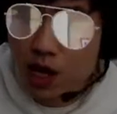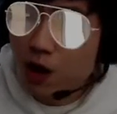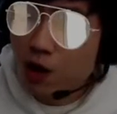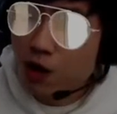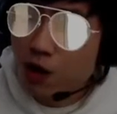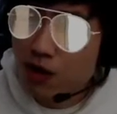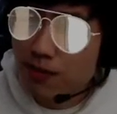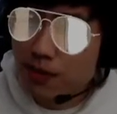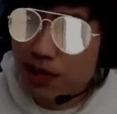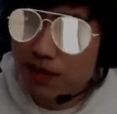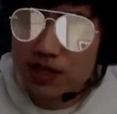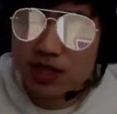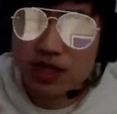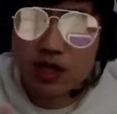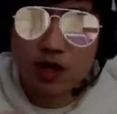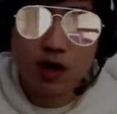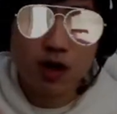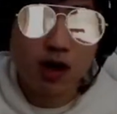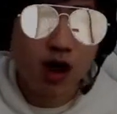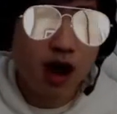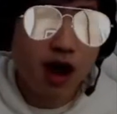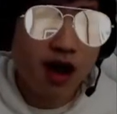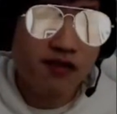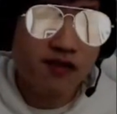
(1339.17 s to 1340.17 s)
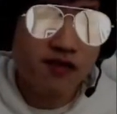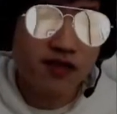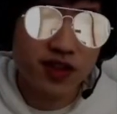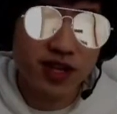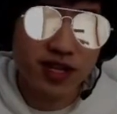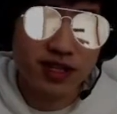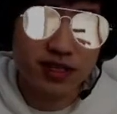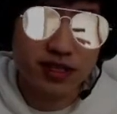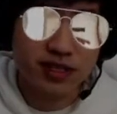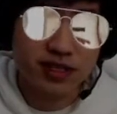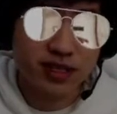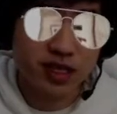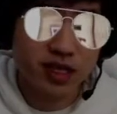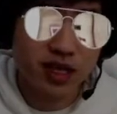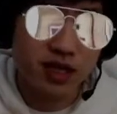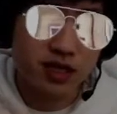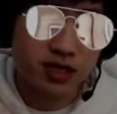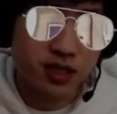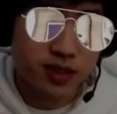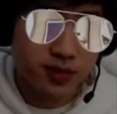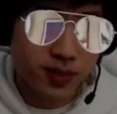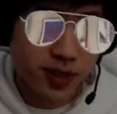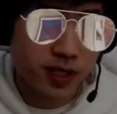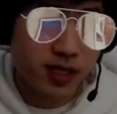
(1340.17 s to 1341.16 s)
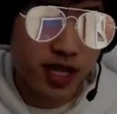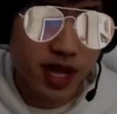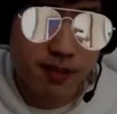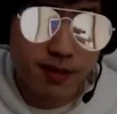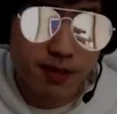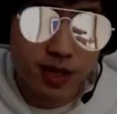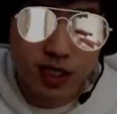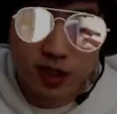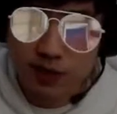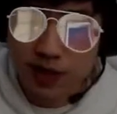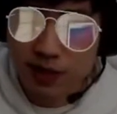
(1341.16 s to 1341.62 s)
or maybe their offlane does a lot of spell damage.